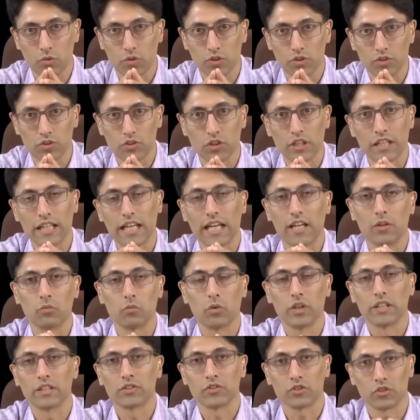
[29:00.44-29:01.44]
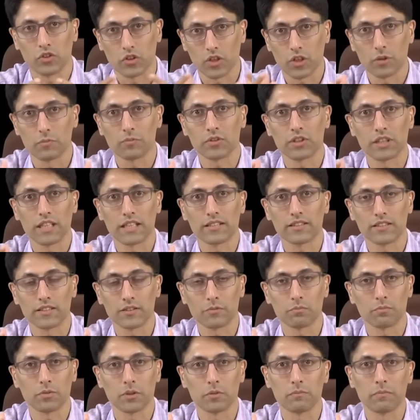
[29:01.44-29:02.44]
towards, and when the
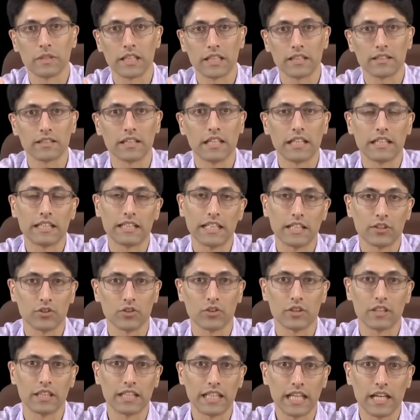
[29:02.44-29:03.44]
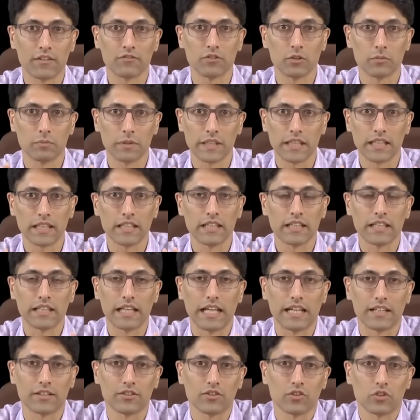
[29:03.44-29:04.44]
circumstances permit, they should never be
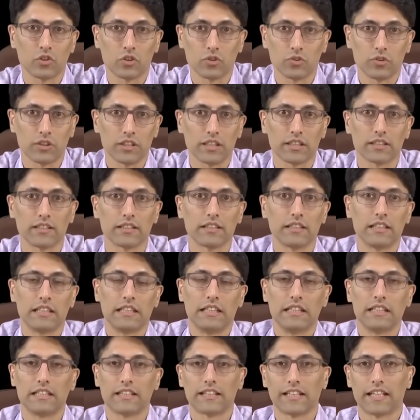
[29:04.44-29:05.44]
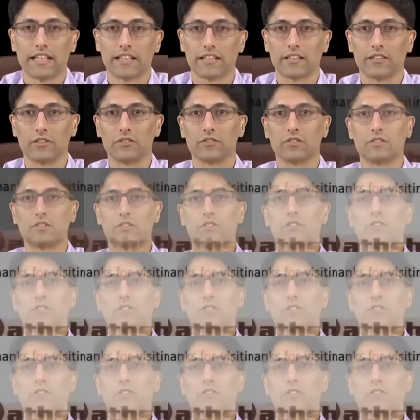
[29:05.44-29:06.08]
excluded. Thank you.